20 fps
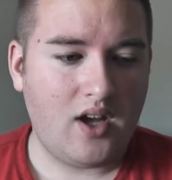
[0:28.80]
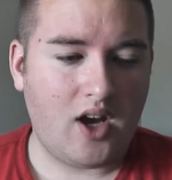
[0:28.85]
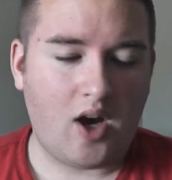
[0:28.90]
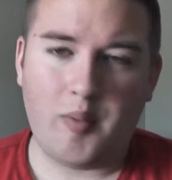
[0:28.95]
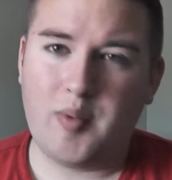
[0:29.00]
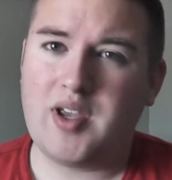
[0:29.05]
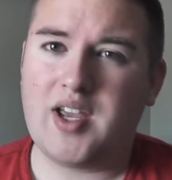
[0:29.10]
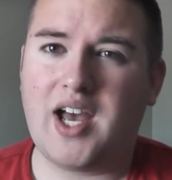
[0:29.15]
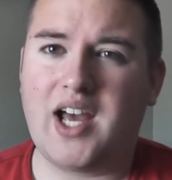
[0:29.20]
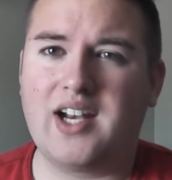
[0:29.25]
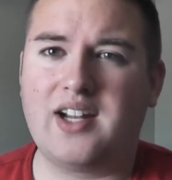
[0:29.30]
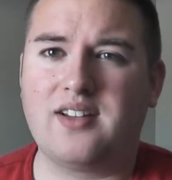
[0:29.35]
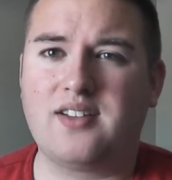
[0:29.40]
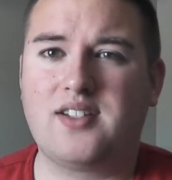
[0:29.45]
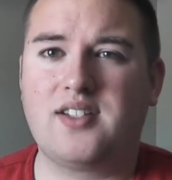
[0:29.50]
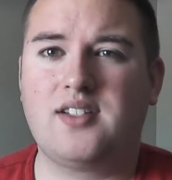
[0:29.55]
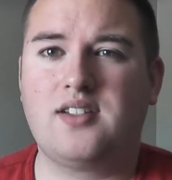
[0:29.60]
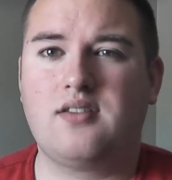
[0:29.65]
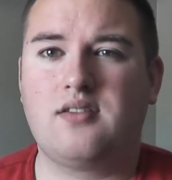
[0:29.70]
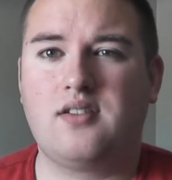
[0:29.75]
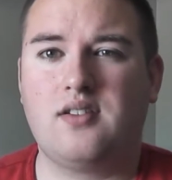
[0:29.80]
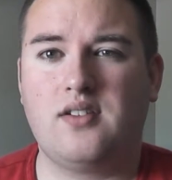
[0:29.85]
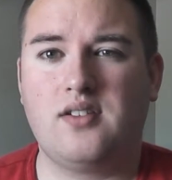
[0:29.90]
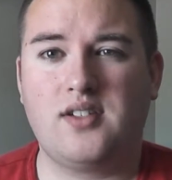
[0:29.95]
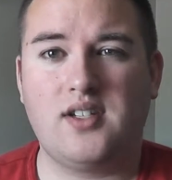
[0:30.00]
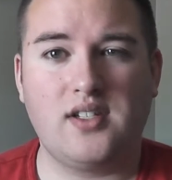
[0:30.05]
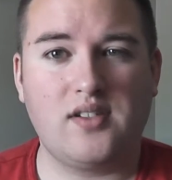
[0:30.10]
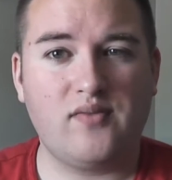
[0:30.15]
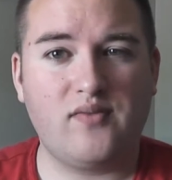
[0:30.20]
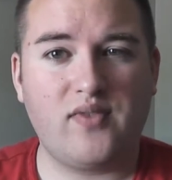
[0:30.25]
I'll be honest.
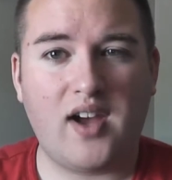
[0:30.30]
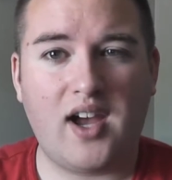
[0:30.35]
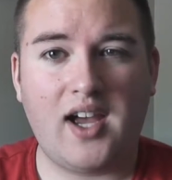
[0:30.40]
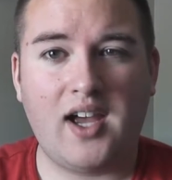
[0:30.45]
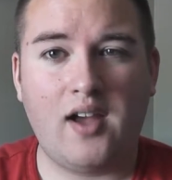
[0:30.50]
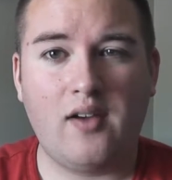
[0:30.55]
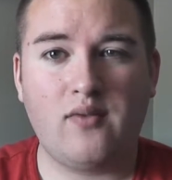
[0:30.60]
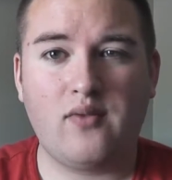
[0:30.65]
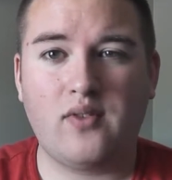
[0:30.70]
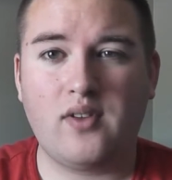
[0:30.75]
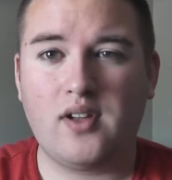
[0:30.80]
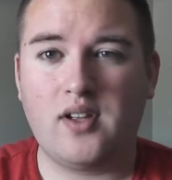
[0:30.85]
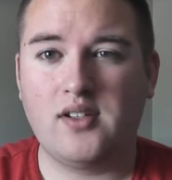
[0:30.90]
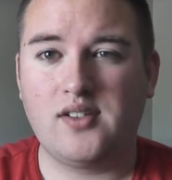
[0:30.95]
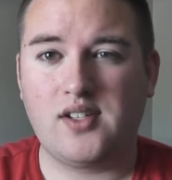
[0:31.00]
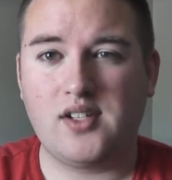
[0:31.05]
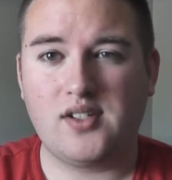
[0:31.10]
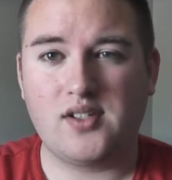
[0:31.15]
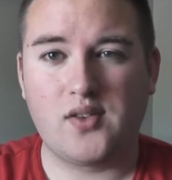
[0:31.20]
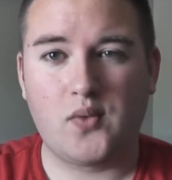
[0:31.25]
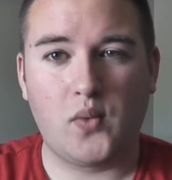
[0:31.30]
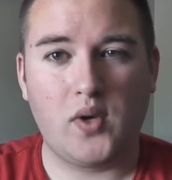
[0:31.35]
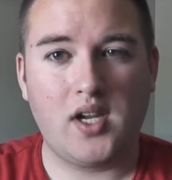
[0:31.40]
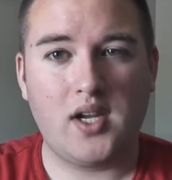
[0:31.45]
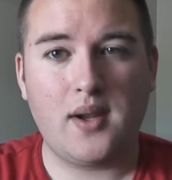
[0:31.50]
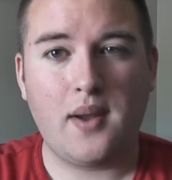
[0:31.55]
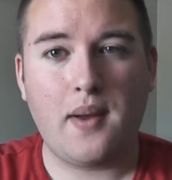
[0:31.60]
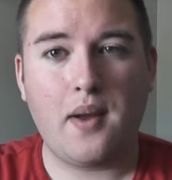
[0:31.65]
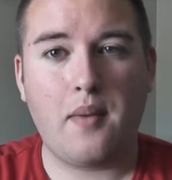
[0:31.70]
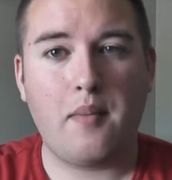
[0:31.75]
Season 5 and Season
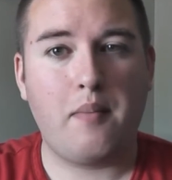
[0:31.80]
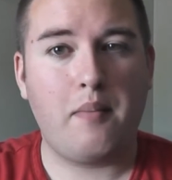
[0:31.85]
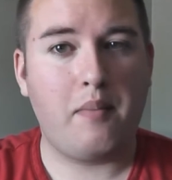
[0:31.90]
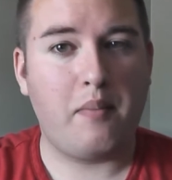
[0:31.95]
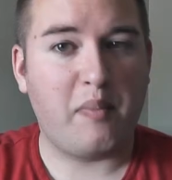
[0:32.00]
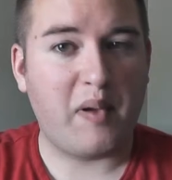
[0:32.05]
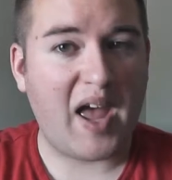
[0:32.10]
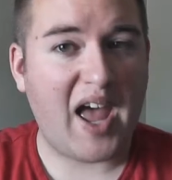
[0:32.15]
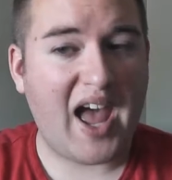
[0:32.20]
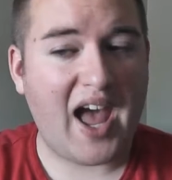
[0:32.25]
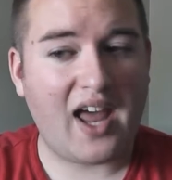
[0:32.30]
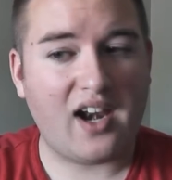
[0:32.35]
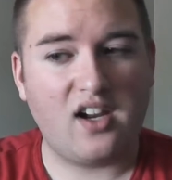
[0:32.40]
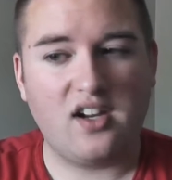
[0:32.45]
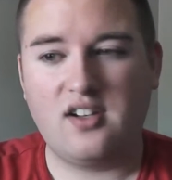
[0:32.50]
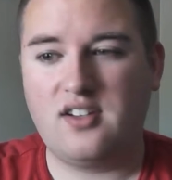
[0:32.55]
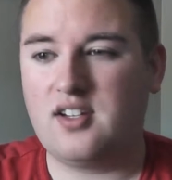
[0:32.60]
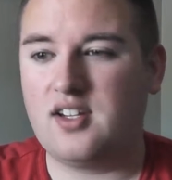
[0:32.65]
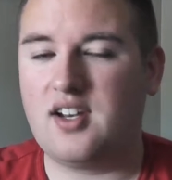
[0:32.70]
3, bad.